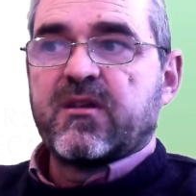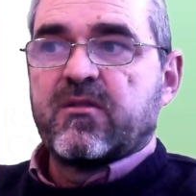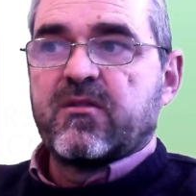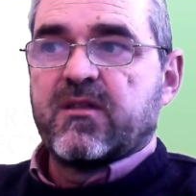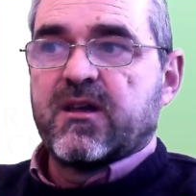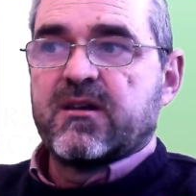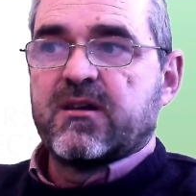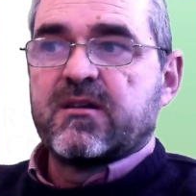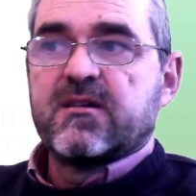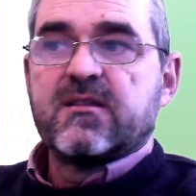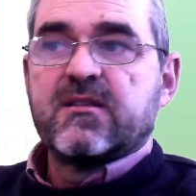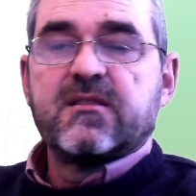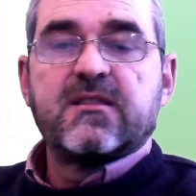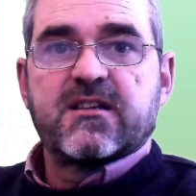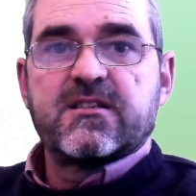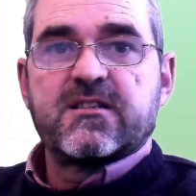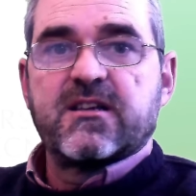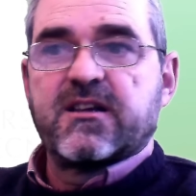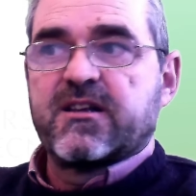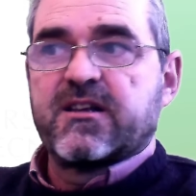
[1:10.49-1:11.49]
then the
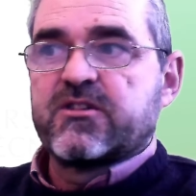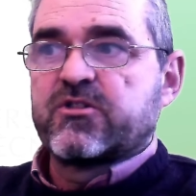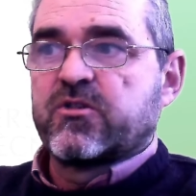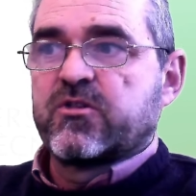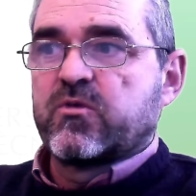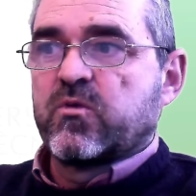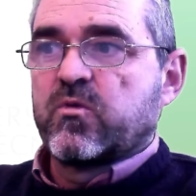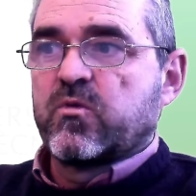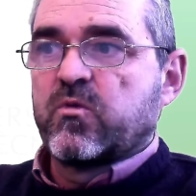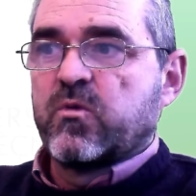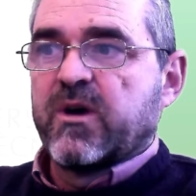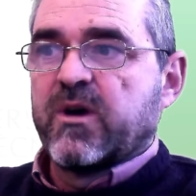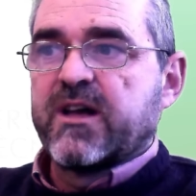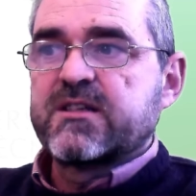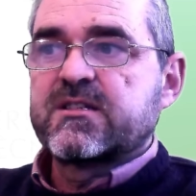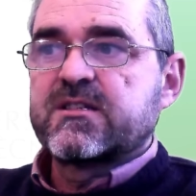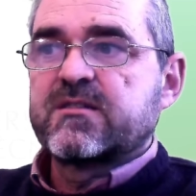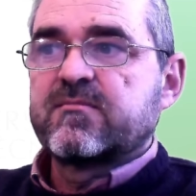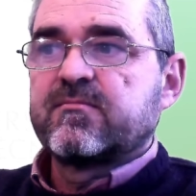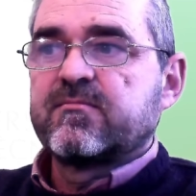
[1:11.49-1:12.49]
acceleration
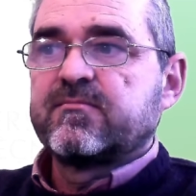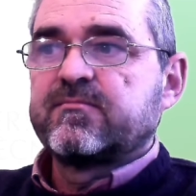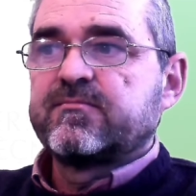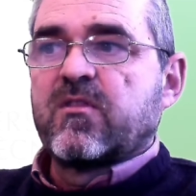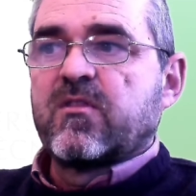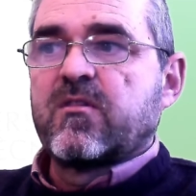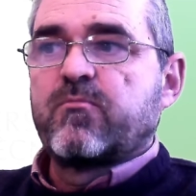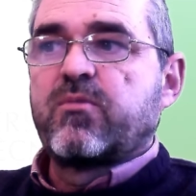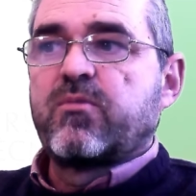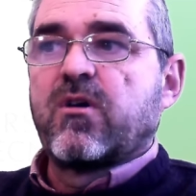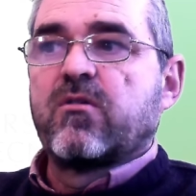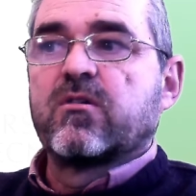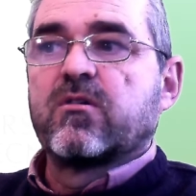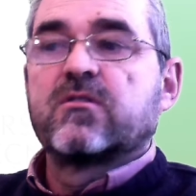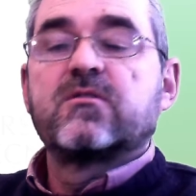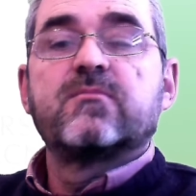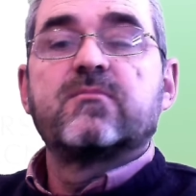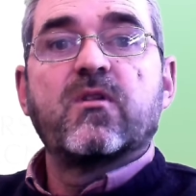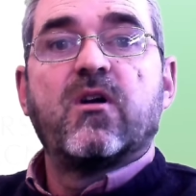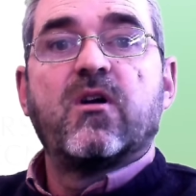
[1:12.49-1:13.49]
was the
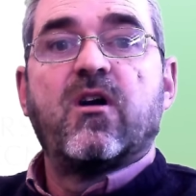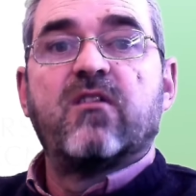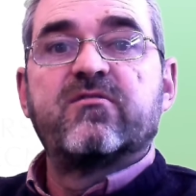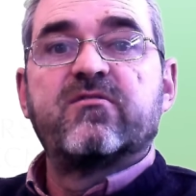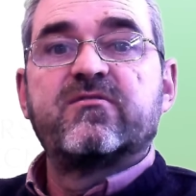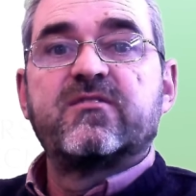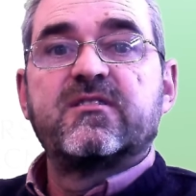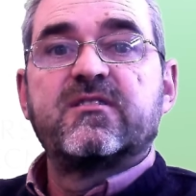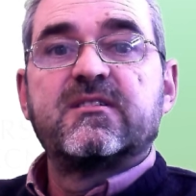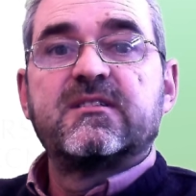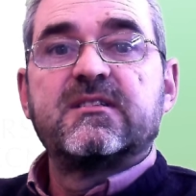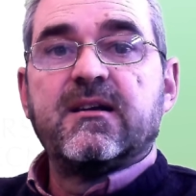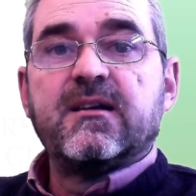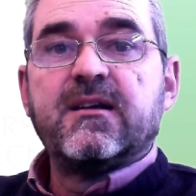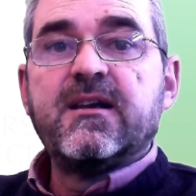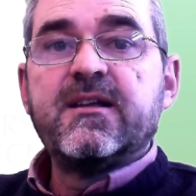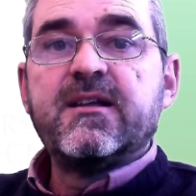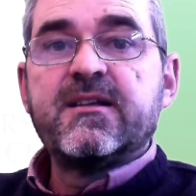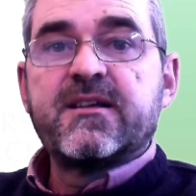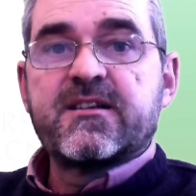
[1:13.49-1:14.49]
product of
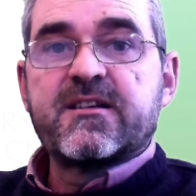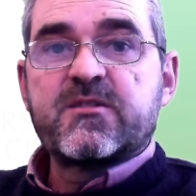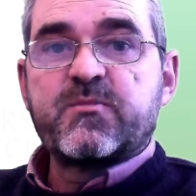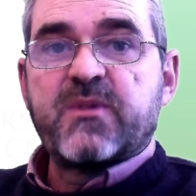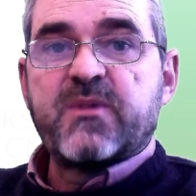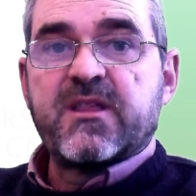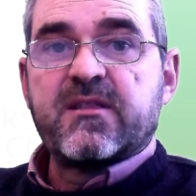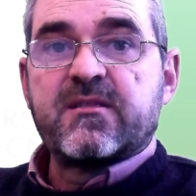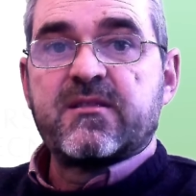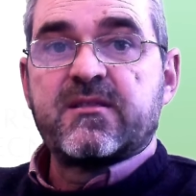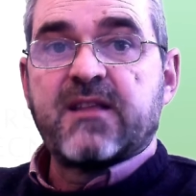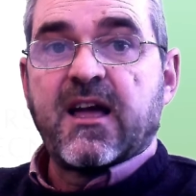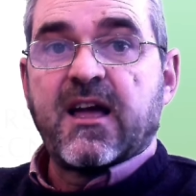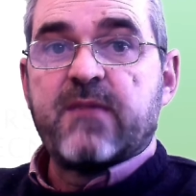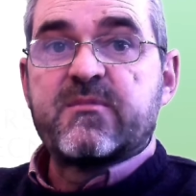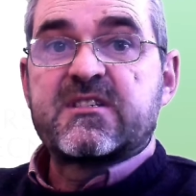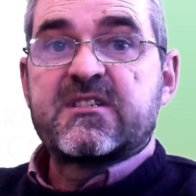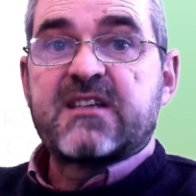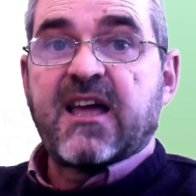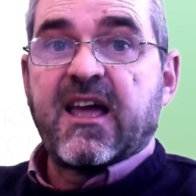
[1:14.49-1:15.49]
linear speed
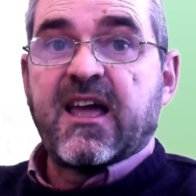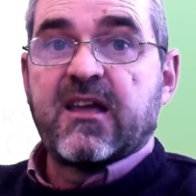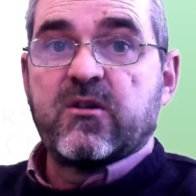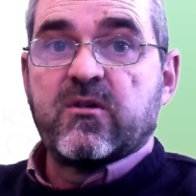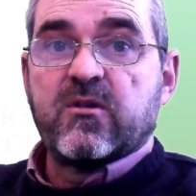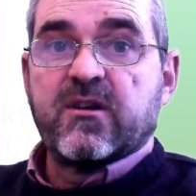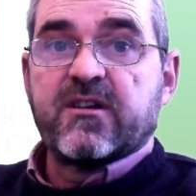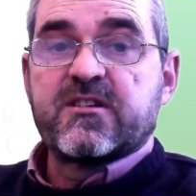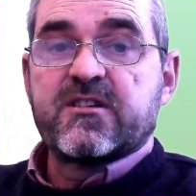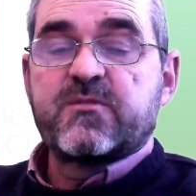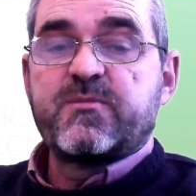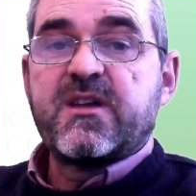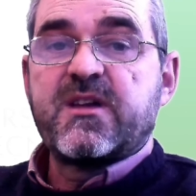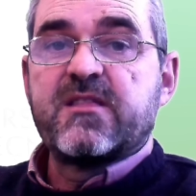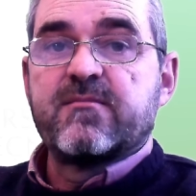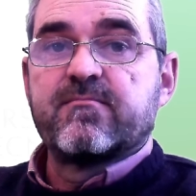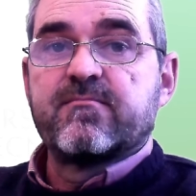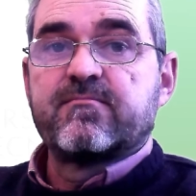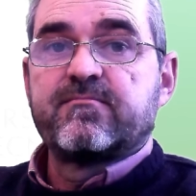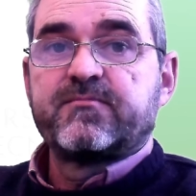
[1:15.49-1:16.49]
times angular
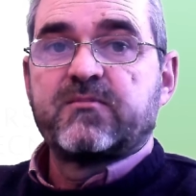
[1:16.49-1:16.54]
speed